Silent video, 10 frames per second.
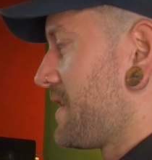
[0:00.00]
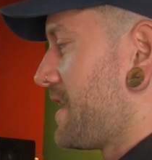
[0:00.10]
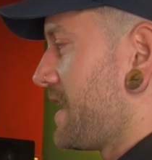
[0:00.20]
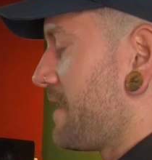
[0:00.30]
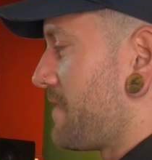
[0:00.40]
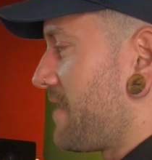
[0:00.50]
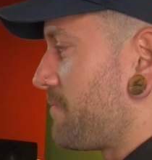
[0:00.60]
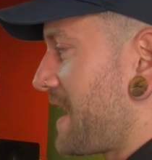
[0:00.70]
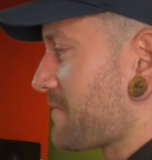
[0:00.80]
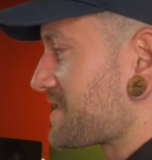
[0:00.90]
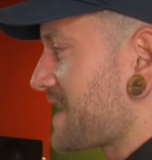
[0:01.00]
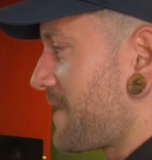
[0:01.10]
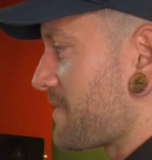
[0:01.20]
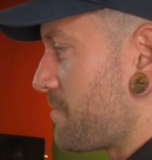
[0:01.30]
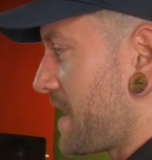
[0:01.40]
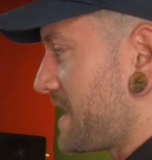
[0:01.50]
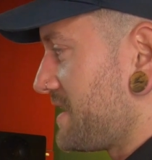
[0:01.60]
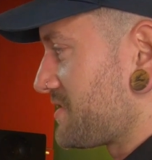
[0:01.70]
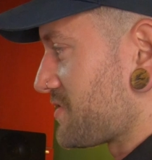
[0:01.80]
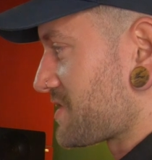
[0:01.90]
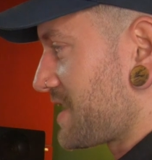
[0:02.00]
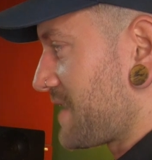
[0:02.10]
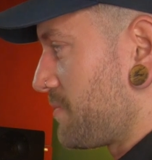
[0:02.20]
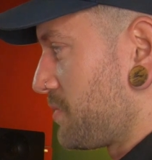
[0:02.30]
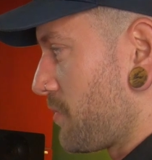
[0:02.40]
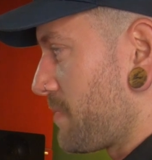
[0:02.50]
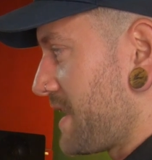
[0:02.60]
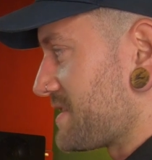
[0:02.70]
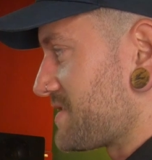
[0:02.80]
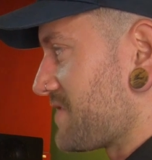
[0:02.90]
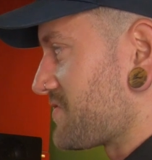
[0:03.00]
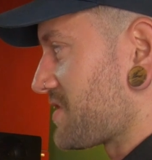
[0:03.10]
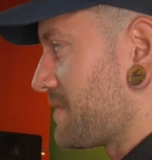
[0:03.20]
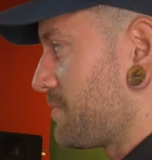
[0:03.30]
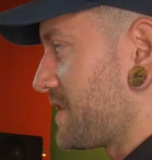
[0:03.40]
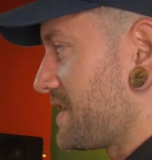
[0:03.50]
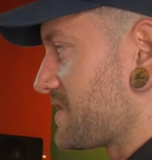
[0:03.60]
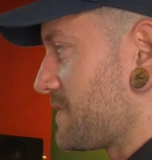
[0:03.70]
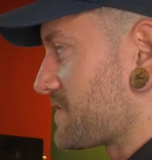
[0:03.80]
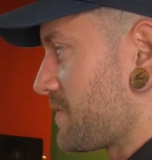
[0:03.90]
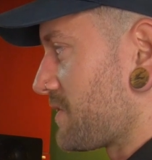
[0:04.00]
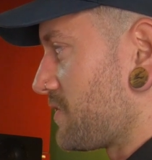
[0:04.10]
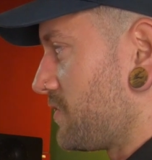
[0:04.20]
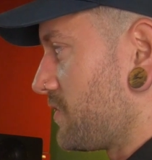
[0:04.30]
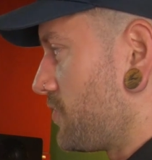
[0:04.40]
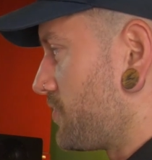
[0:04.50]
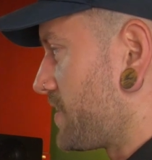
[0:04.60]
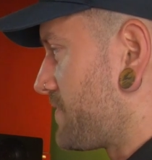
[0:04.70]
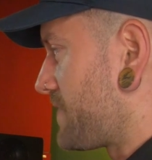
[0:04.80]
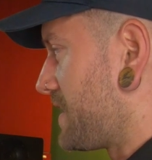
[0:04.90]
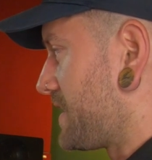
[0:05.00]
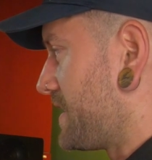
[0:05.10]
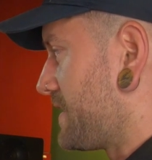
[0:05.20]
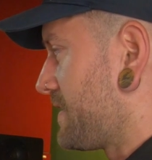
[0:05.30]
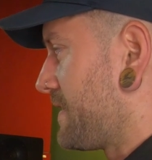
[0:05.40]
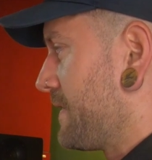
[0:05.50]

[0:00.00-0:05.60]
I've bounced down the bass, just like the pluck bass essentially, and put it into its own little audio file here.